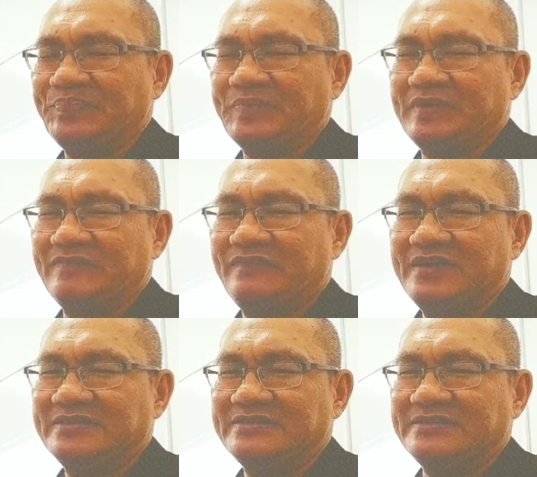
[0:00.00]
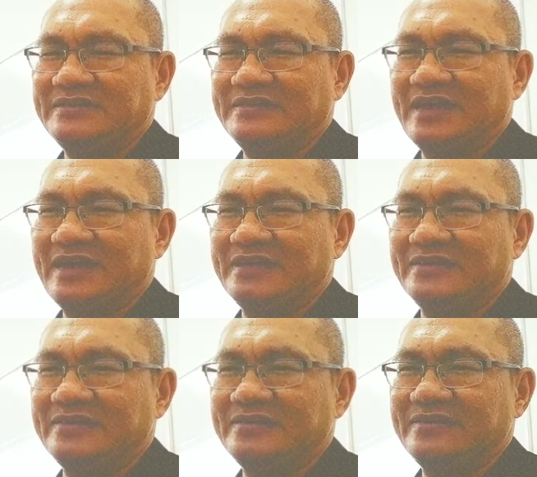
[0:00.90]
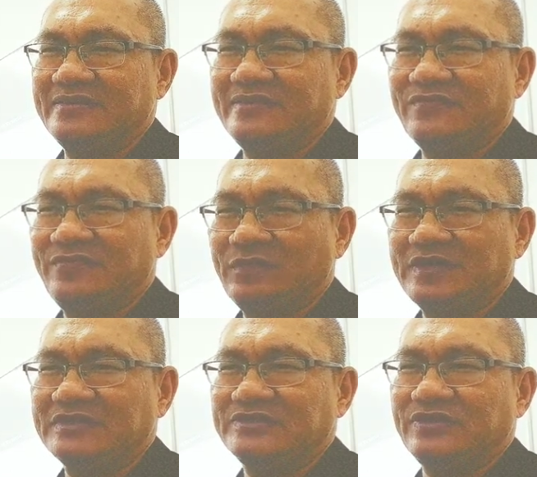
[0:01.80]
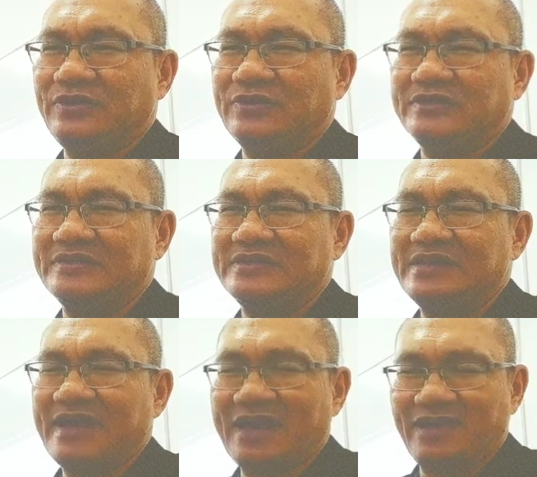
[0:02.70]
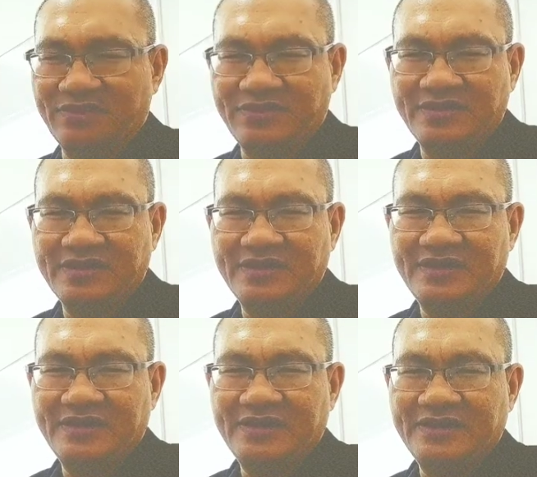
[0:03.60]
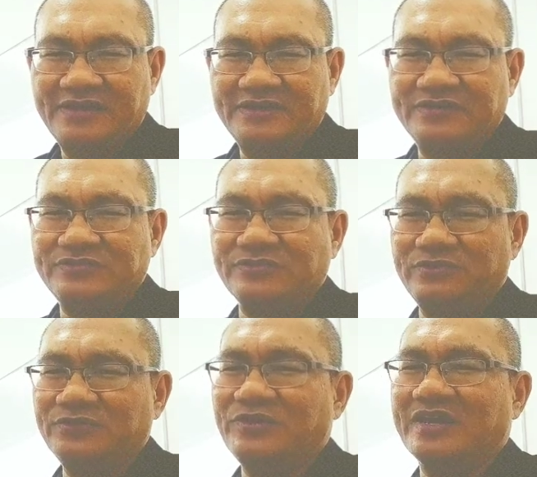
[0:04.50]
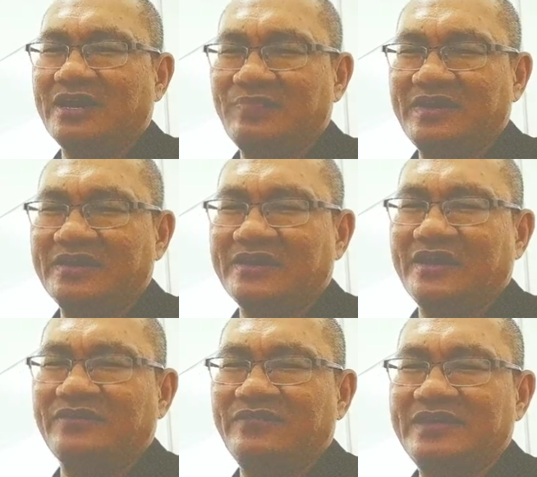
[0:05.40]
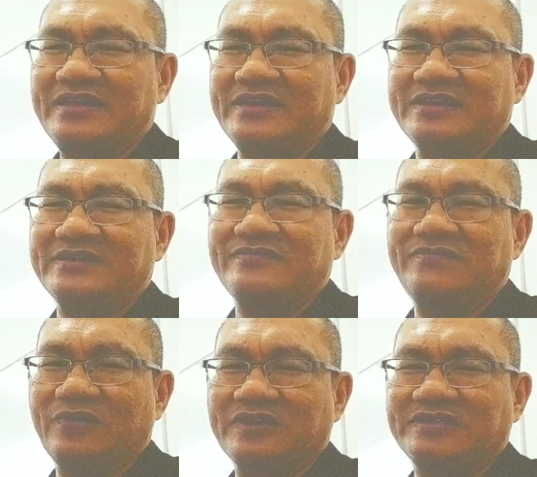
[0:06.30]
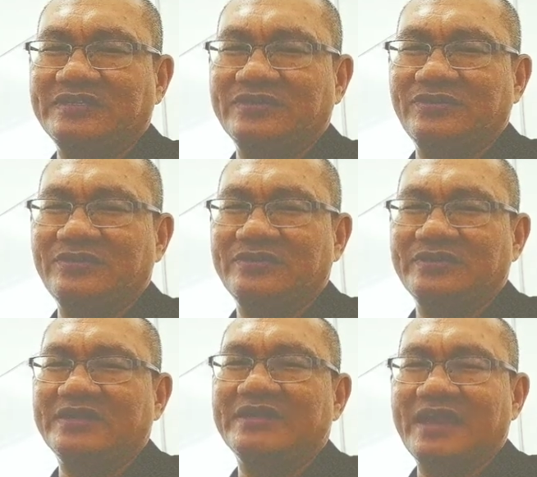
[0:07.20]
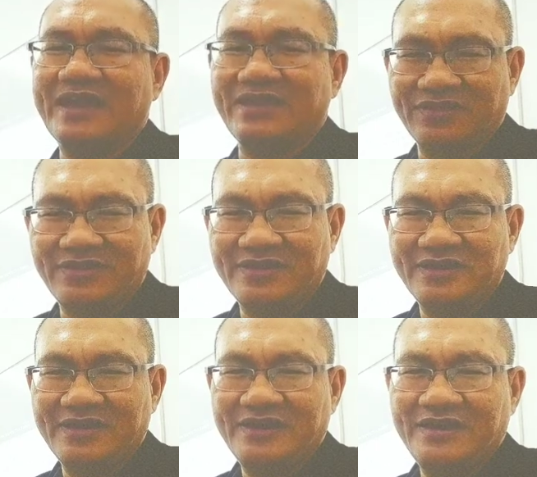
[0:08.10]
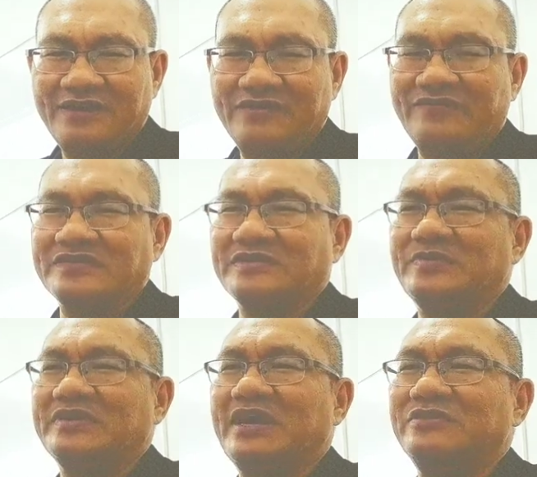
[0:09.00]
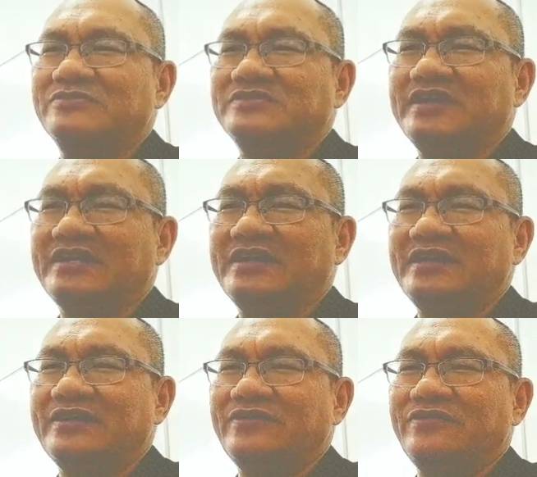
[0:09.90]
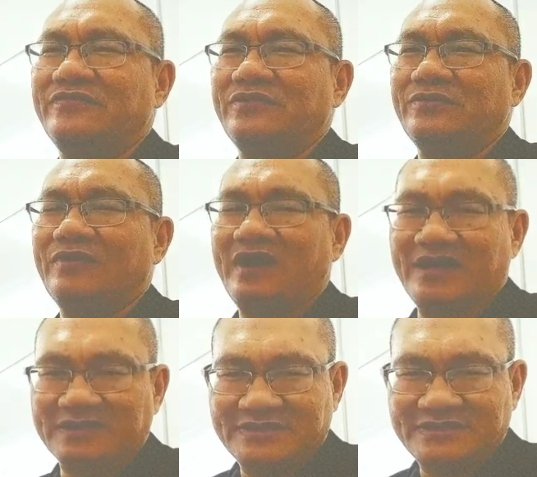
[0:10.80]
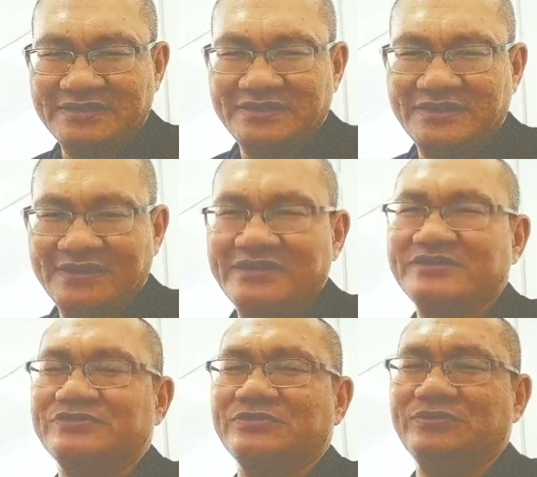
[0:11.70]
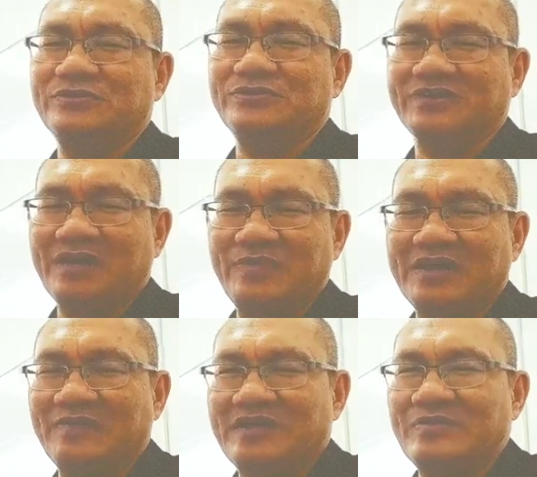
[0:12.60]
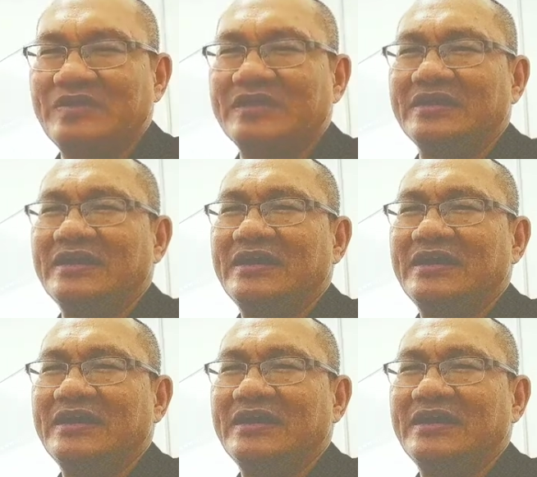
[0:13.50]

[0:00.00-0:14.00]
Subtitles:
event that focus on health. So those who are coming are really focusing on health. For example, how to take care of your heart. So those who are coming may be